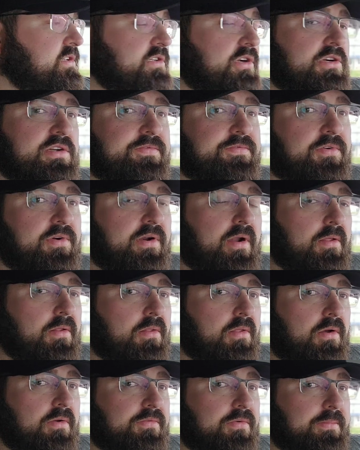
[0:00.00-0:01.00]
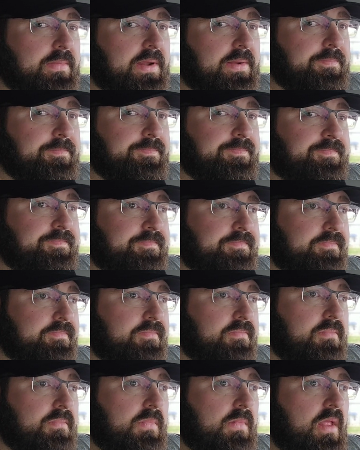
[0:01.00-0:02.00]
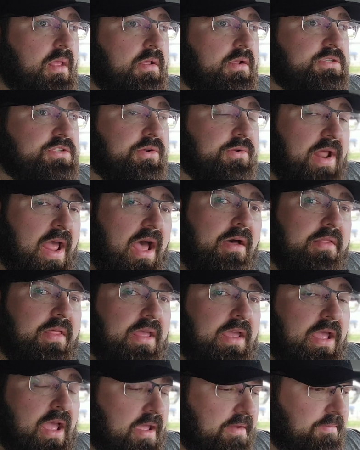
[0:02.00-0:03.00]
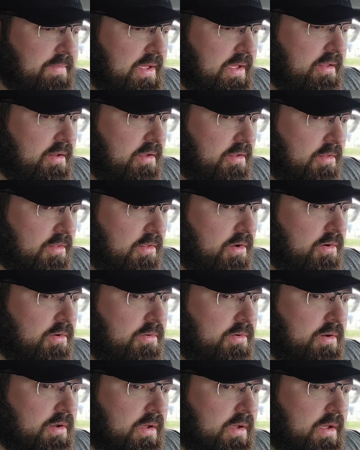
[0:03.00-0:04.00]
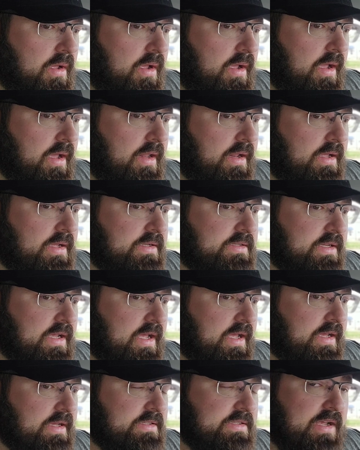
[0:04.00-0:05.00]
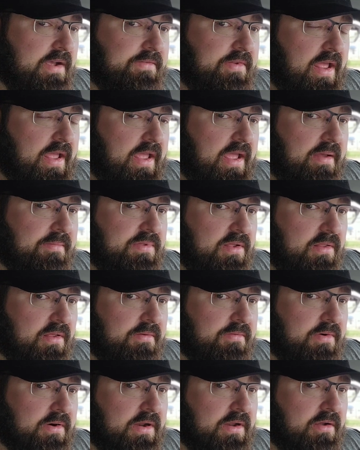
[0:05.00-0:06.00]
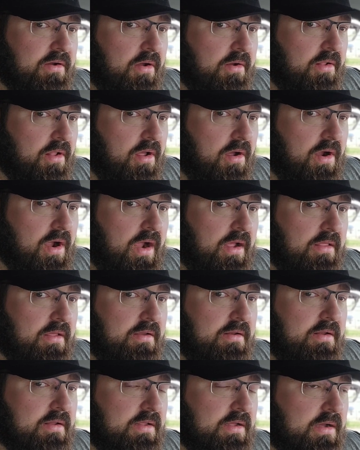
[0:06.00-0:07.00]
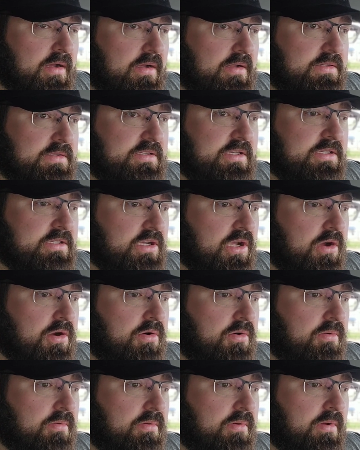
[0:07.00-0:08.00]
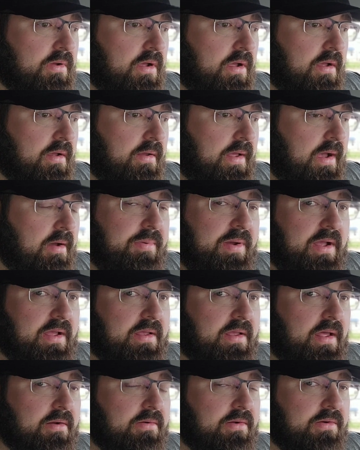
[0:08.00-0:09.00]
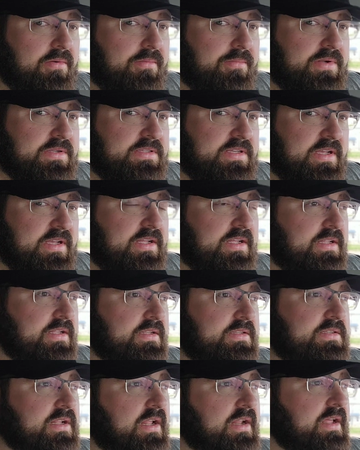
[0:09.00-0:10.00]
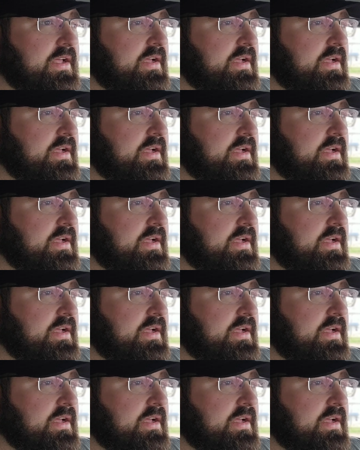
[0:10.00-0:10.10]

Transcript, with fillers: searching for another load for me. So now they gave me another load. It is a 7 a.m. delivery on Long Island, uh, Sysco, uh, out by, I don't know, I want to say, it's not